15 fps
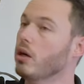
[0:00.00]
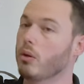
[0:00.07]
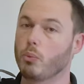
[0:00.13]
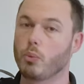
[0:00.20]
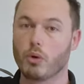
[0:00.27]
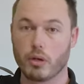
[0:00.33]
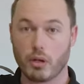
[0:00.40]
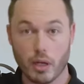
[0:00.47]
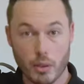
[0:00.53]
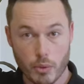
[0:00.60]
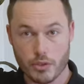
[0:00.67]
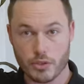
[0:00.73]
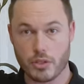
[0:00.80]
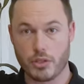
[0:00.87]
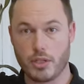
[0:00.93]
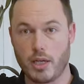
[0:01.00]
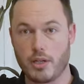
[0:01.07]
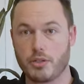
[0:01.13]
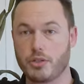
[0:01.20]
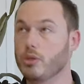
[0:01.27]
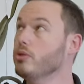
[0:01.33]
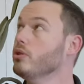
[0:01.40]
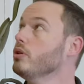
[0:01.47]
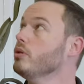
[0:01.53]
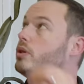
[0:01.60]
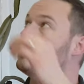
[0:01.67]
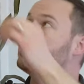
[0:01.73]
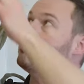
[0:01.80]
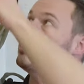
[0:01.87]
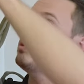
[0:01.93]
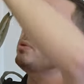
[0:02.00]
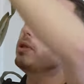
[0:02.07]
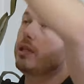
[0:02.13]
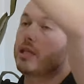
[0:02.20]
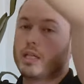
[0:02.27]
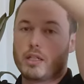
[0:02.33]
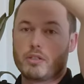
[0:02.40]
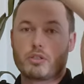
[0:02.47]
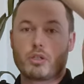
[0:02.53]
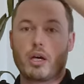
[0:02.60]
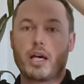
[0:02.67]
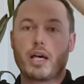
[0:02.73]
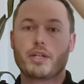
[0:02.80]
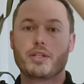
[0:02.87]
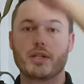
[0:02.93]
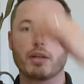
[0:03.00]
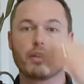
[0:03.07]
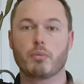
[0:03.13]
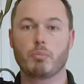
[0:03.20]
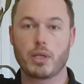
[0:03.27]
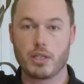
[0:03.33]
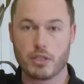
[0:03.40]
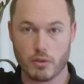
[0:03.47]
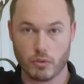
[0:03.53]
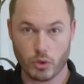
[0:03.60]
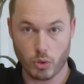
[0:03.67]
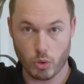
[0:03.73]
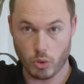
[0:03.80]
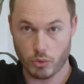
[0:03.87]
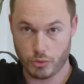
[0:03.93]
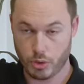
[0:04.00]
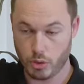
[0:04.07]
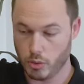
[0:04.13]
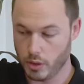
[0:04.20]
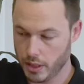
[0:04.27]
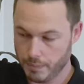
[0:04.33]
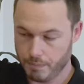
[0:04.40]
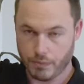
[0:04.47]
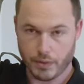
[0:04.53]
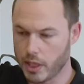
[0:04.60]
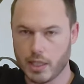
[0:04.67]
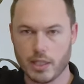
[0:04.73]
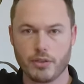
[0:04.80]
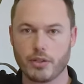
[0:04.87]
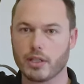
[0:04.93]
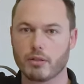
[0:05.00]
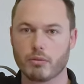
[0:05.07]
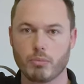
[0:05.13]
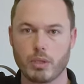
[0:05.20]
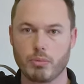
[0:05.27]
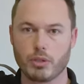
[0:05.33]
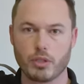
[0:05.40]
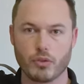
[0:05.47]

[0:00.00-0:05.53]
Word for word: what I would suggest you do is maybe tie another piece of cord to it, anything, maybe